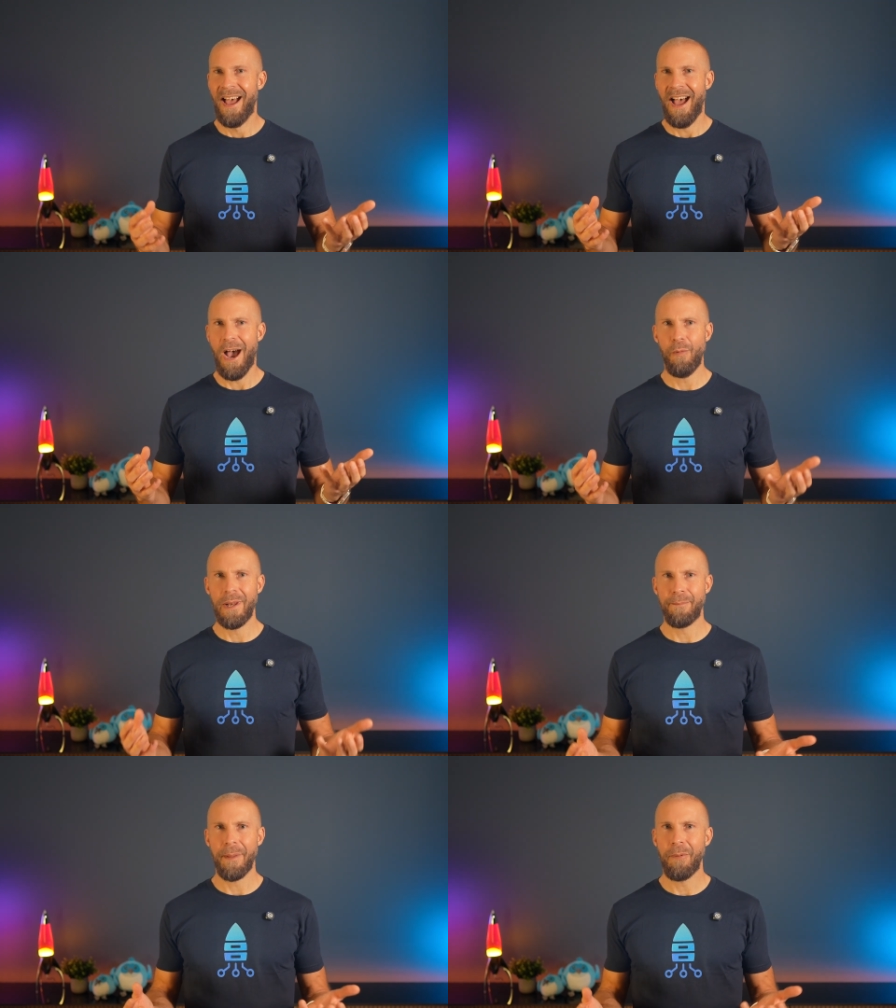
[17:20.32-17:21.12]
how
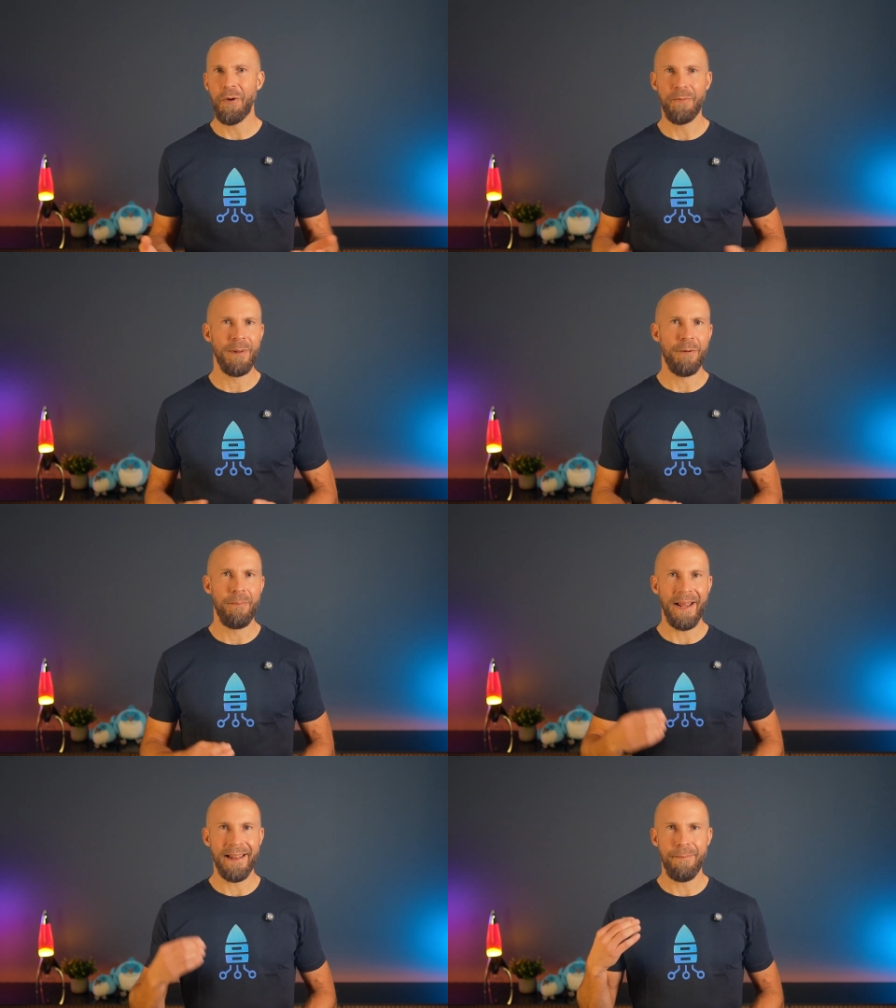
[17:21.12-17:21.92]
will it be possible to
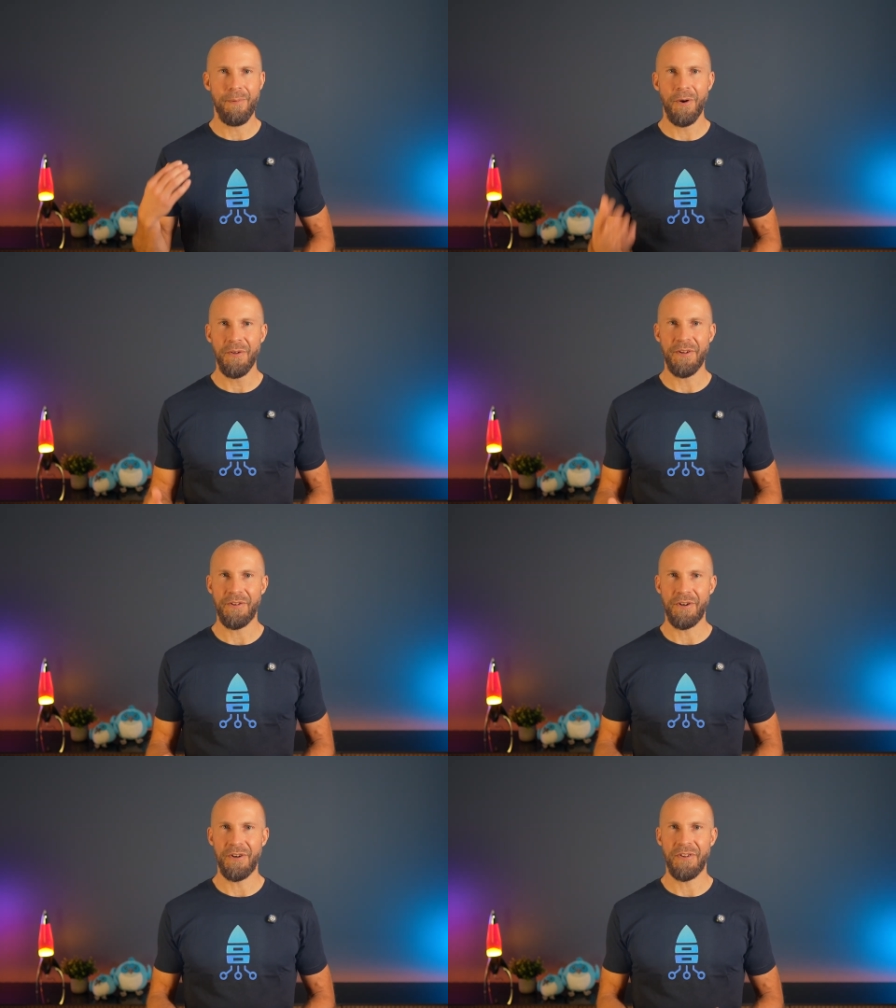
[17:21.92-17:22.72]
build the
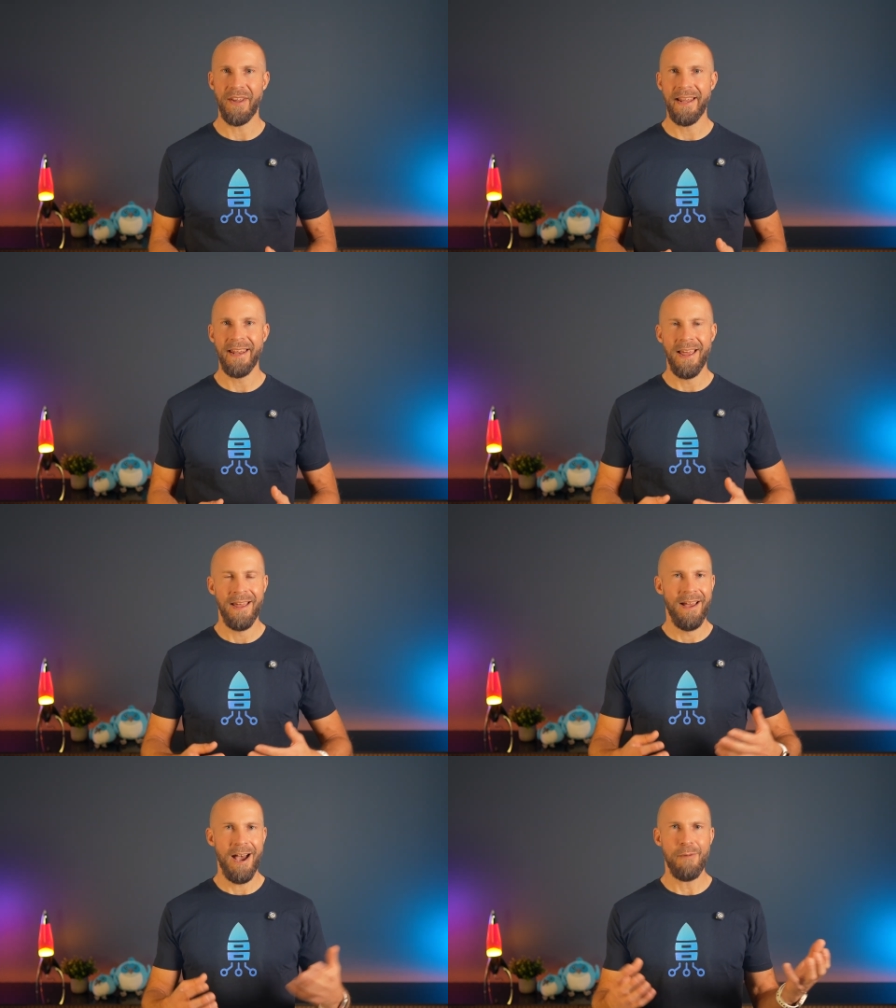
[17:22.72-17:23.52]
processors? And
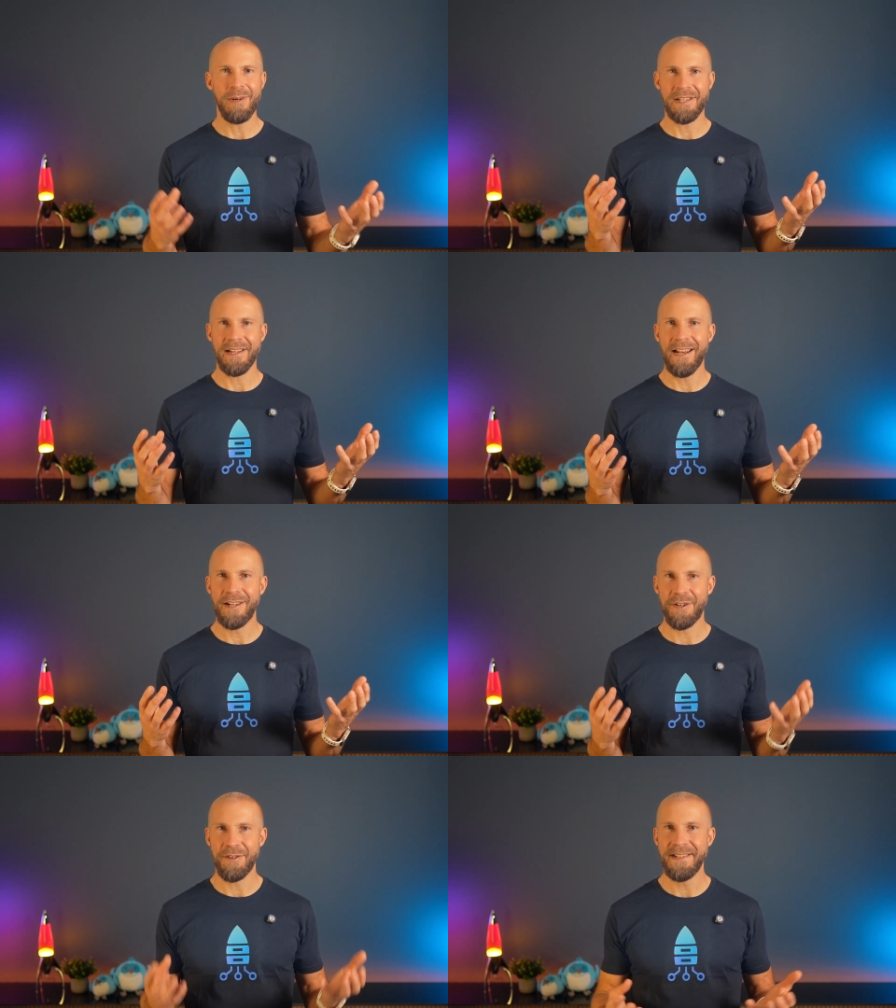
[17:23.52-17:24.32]
how much
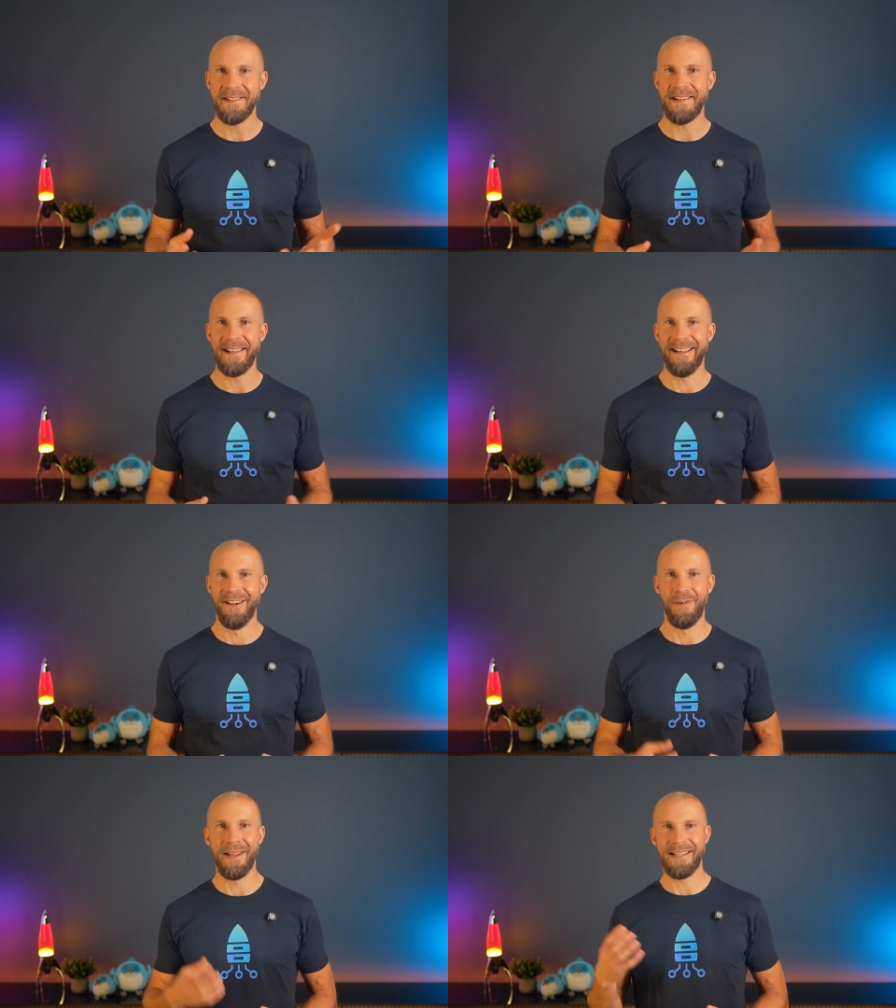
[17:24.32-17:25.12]
electricity
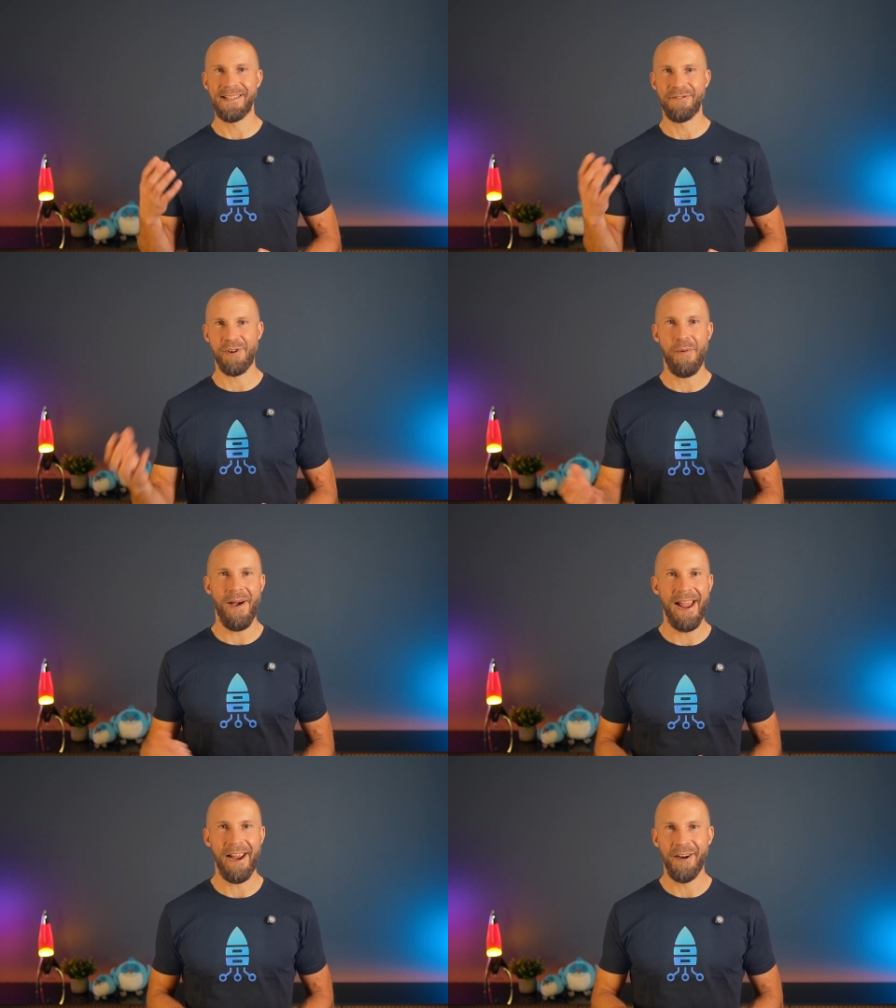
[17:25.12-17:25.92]
will this
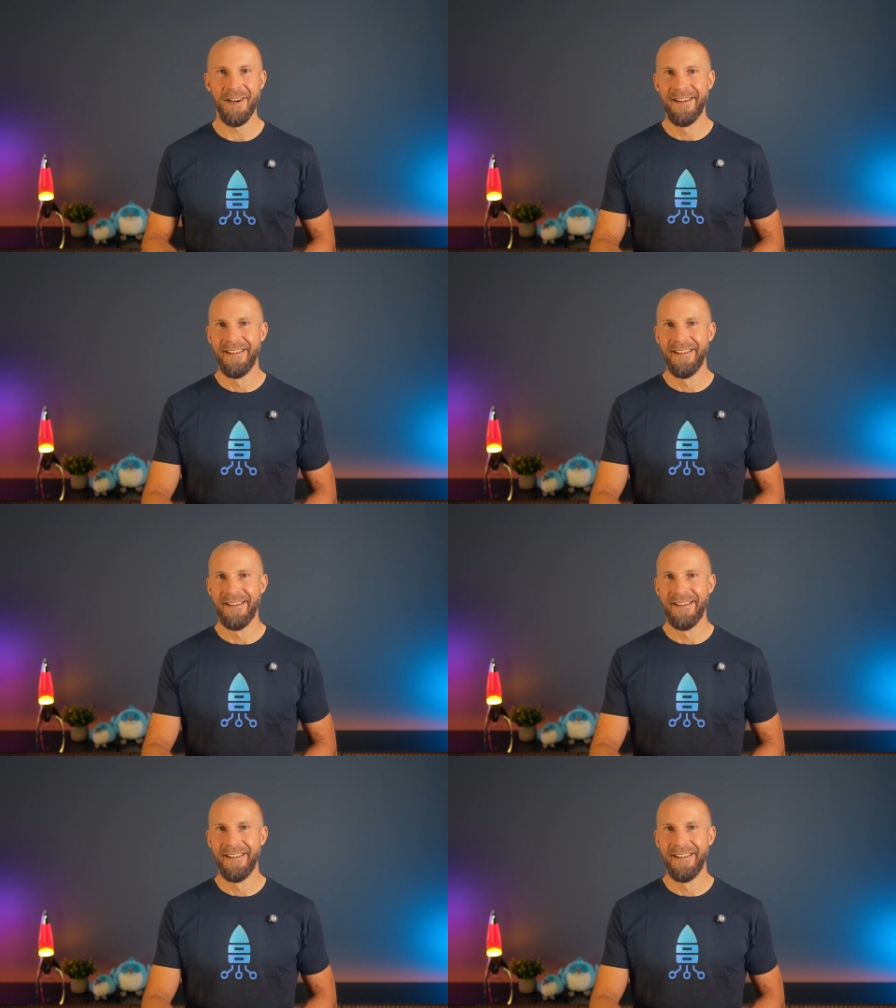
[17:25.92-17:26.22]
require?